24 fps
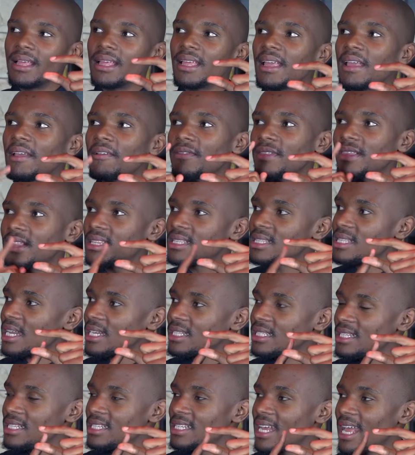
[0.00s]
if
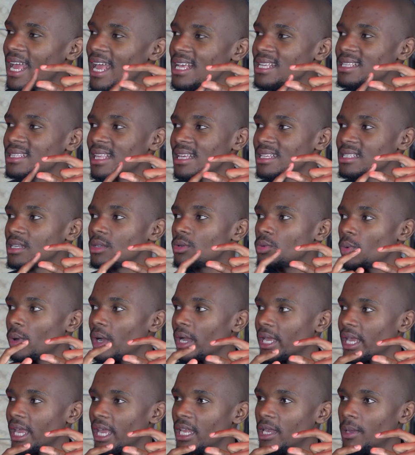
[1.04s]
strategy X doesn't
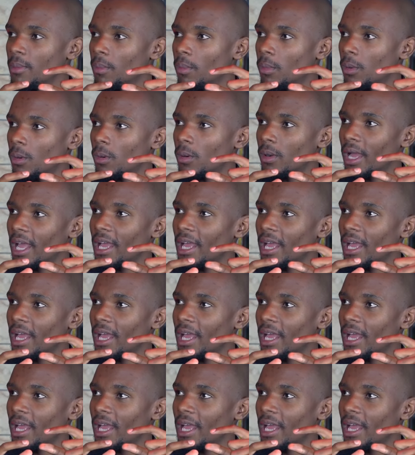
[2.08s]
work anymore,